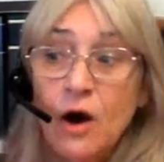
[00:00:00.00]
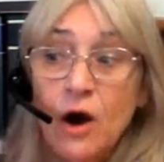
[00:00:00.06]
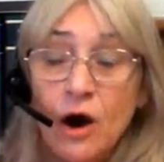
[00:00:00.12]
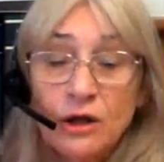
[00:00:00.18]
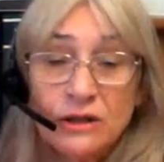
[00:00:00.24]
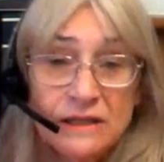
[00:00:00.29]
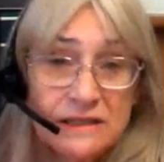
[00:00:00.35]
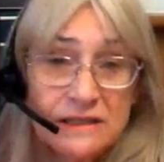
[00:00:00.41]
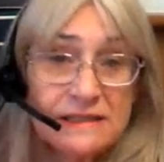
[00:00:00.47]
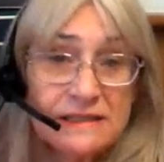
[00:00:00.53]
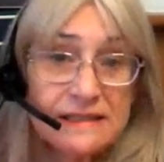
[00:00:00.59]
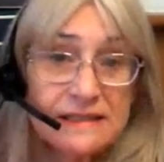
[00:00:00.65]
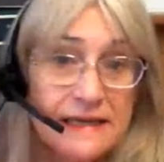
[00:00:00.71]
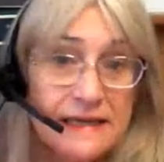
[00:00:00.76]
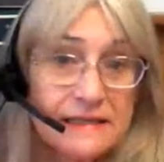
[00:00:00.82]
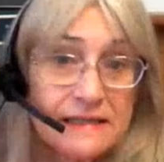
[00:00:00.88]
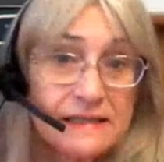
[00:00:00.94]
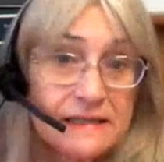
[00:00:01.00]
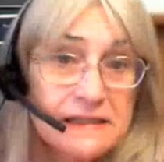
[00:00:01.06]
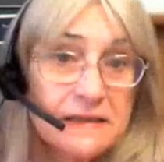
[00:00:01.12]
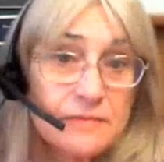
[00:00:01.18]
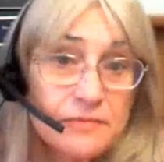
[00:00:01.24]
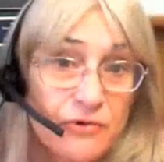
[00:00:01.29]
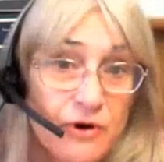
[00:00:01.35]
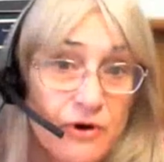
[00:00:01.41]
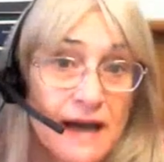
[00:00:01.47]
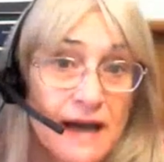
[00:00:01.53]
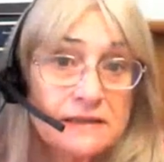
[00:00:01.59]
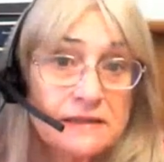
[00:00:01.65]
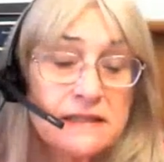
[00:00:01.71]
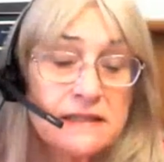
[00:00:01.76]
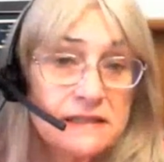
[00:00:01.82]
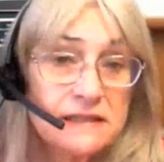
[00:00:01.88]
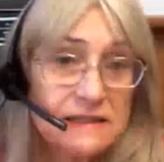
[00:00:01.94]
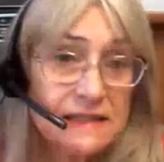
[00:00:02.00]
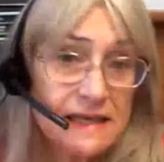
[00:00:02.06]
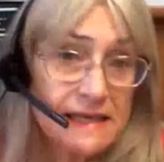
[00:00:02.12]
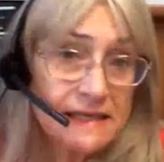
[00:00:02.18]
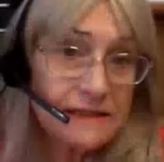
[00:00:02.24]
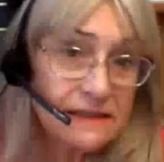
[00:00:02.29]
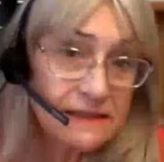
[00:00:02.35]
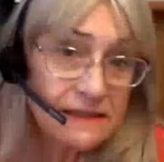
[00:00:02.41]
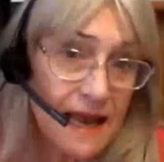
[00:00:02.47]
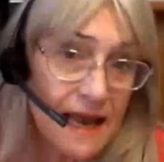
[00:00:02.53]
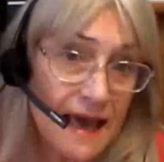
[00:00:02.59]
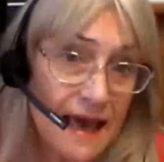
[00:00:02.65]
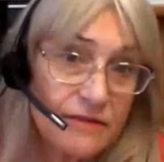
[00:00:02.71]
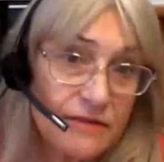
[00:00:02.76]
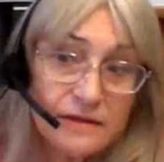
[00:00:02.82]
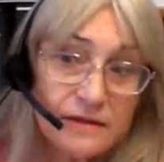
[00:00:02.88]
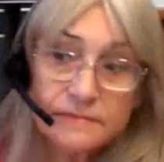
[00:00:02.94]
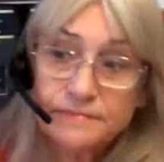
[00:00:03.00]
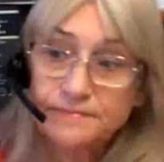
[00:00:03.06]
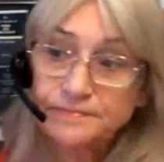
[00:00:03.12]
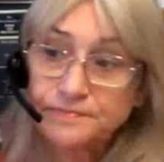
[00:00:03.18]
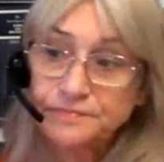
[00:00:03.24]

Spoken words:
on the deceased prior to the deceased's death.